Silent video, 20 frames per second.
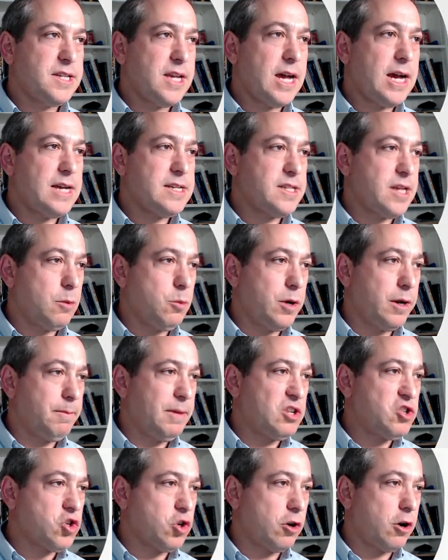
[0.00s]
guys. I want to
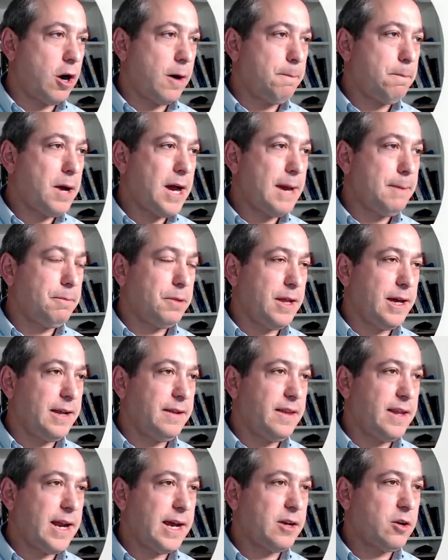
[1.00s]
make sure our pipeline
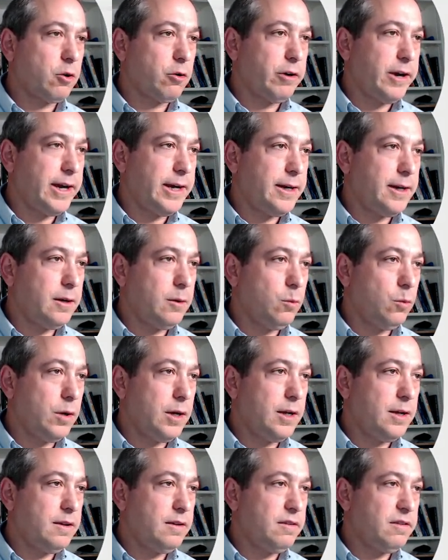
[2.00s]
that I created
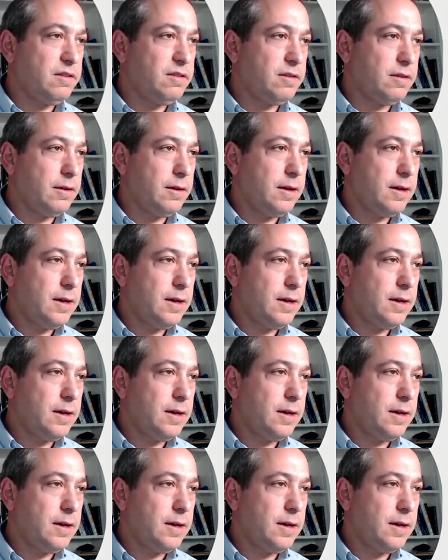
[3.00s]
was,